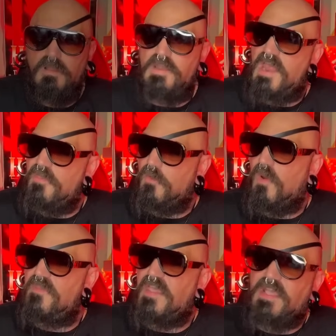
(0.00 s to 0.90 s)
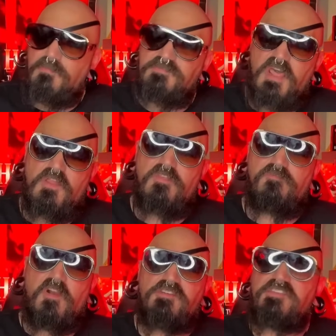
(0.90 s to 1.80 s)
Another one that comes out on the
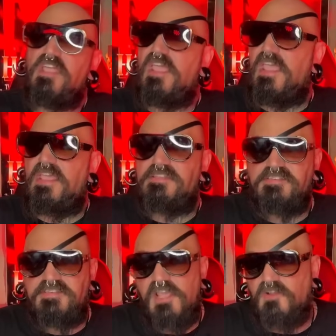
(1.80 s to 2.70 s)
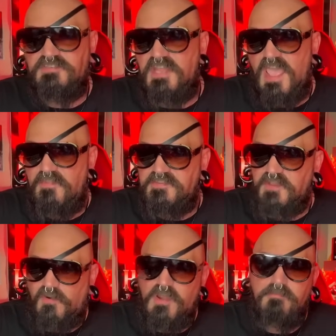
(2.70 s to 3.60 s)
1st is Till Death,
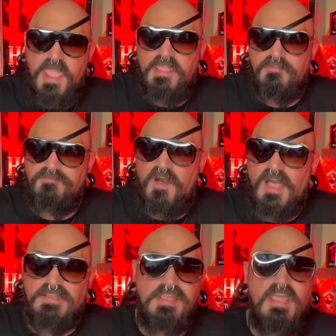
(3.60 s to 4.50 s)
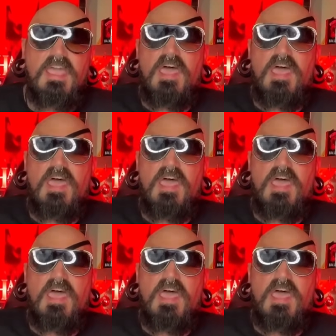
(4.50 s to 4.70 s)
starring Megan Fox.